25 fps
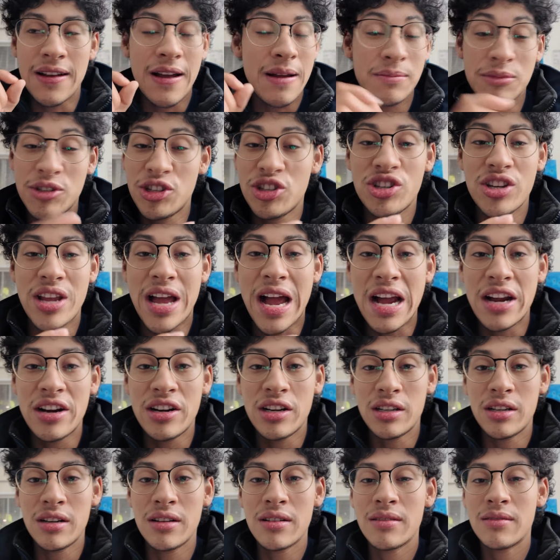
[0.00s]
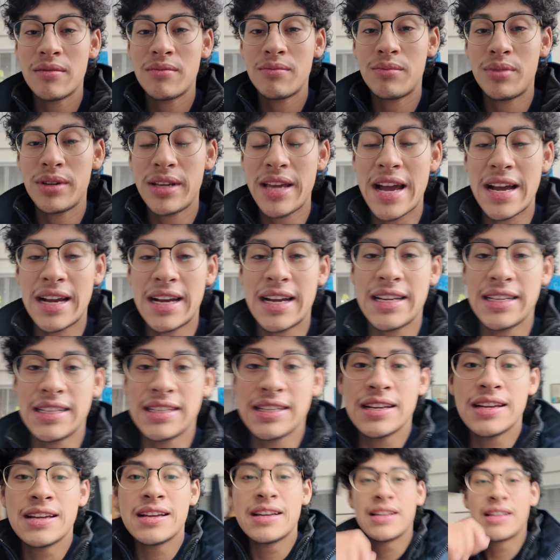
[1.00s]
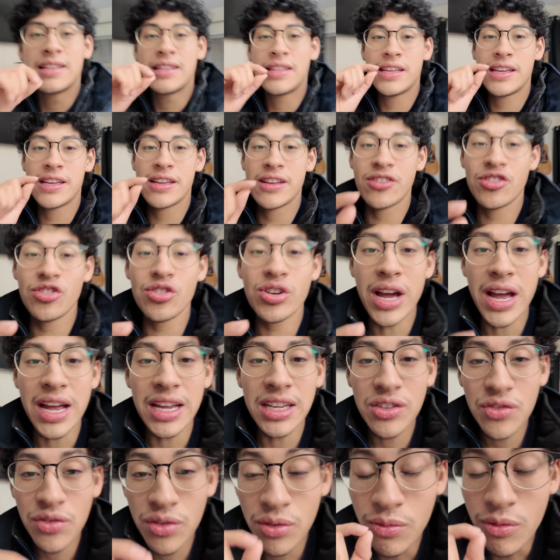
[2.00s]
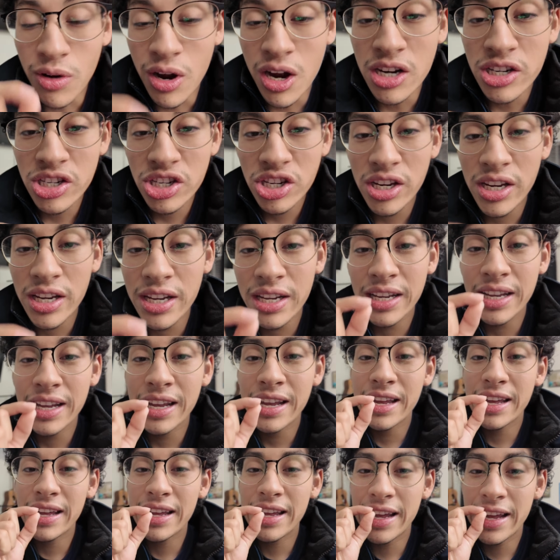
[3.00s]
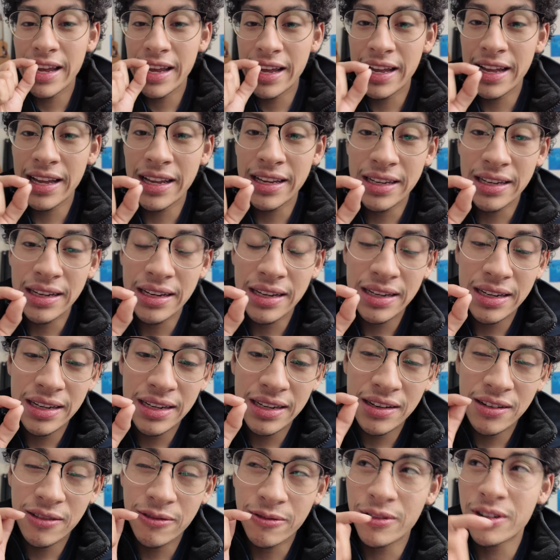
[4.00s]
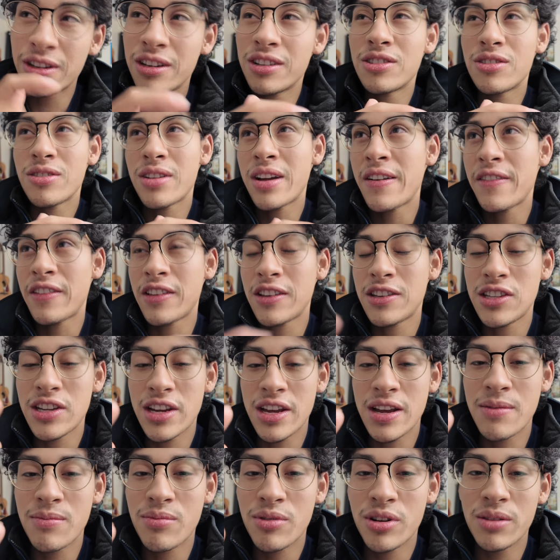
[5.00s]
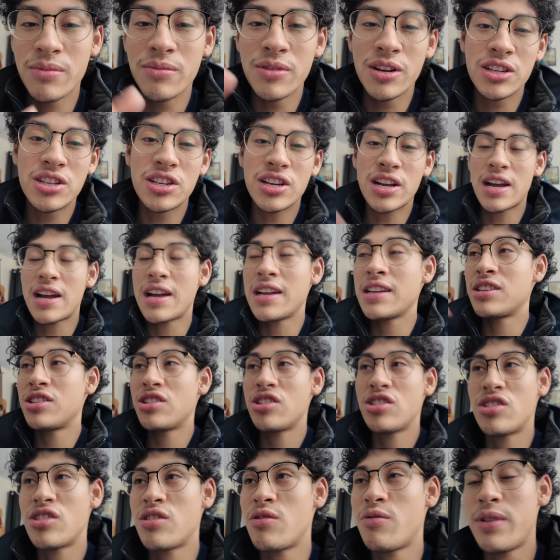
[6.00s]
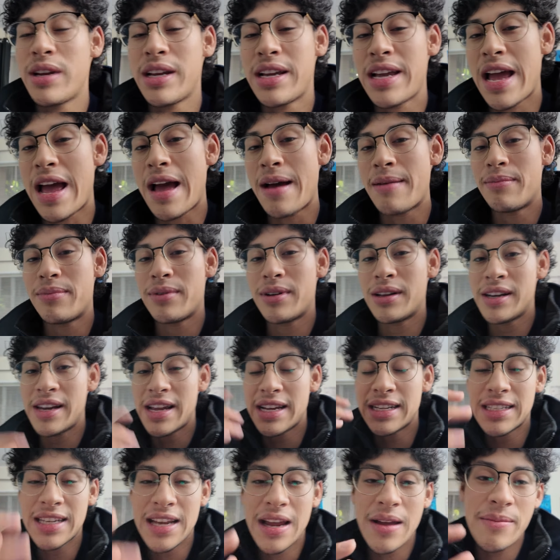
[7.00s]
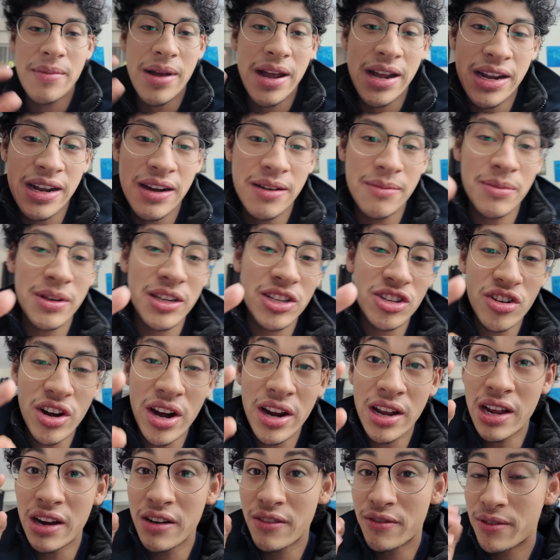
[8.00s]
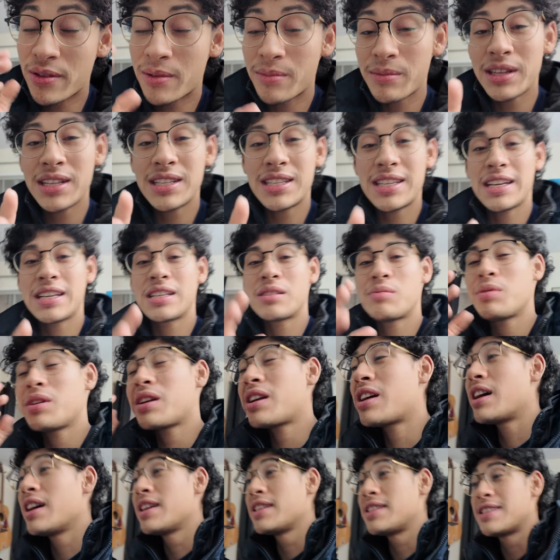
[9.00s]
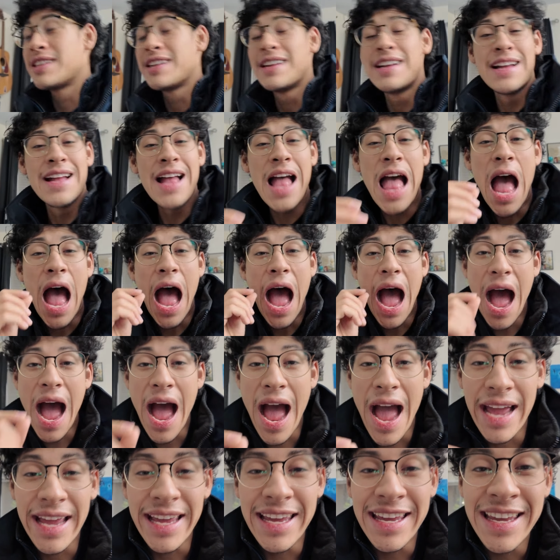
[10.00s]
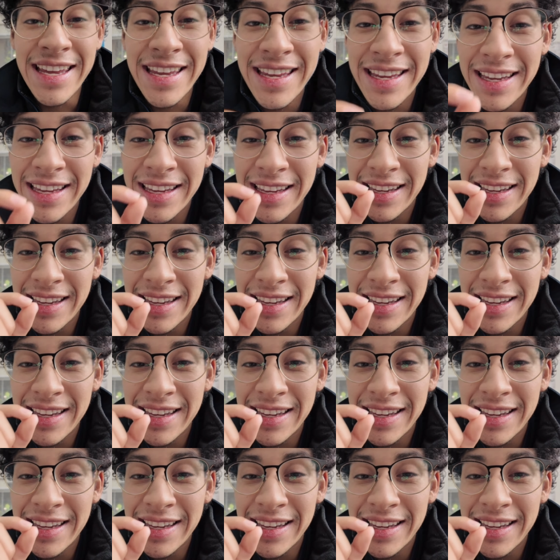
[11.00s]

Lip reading: I'm just tired. But yeah guys, thank you guys for watching, and what else do I have to say? Pretty much just a recap, but next time I gotta make sure I gotta film these things because I